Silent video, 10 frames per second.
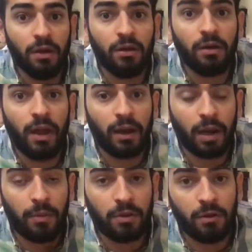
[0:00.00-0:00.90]
on the
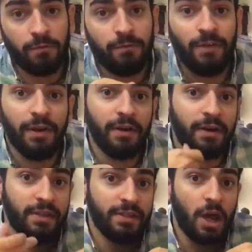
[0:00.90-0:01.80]
agreement of whether
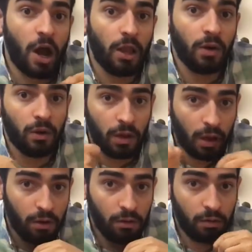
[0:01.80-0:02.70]
it's high or
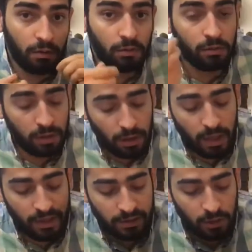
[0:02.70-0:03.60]
low, they
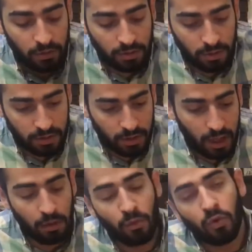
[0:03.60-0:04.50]
decide who starts the
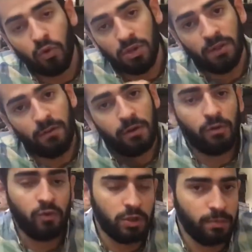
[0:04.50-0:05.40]
game or who's the white or
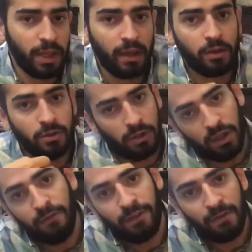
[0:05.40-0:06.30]
who's black. The
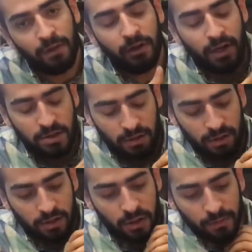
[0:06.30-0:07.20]
winner has to
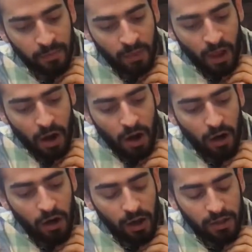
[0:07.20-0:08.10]
decide.
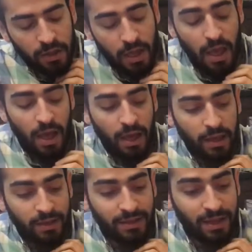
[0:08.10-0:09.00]
Alright,
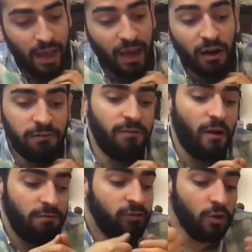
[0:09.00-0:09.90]
enough
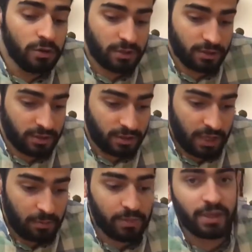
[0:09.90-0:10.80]
of who starts the
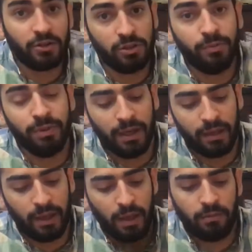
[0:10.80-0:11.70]
game, let's actually play the
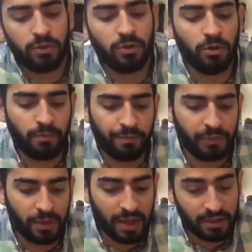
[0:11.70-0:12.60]
game. So,
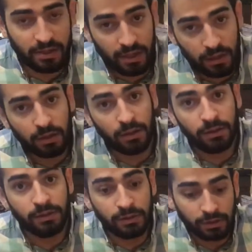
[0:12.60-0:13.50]
as I said,
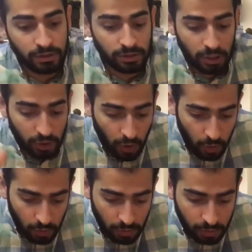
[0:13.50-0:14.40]
the
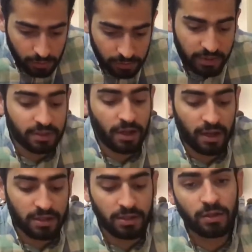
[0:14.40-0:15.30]
roll
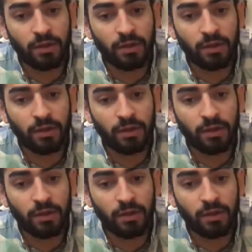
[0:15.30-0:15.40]
decides